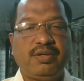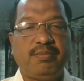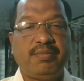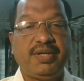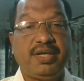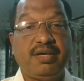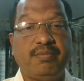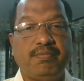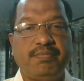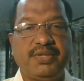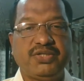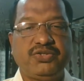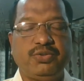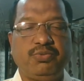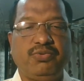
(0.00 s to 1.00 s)
very
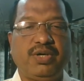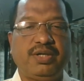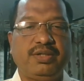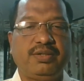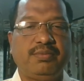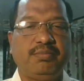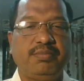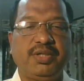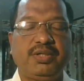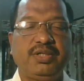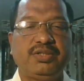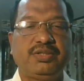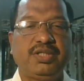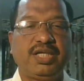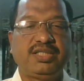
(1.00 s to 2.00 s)
impressive one,
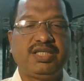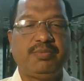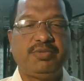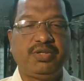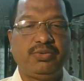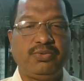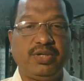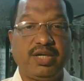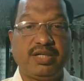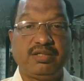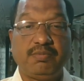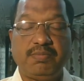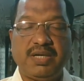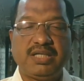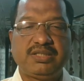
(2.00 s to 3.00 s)
because examiner will get
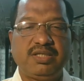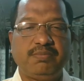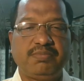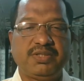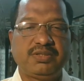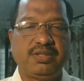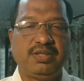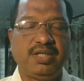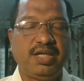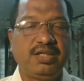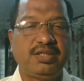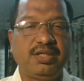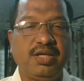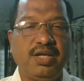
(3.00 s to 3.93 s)
the first impression that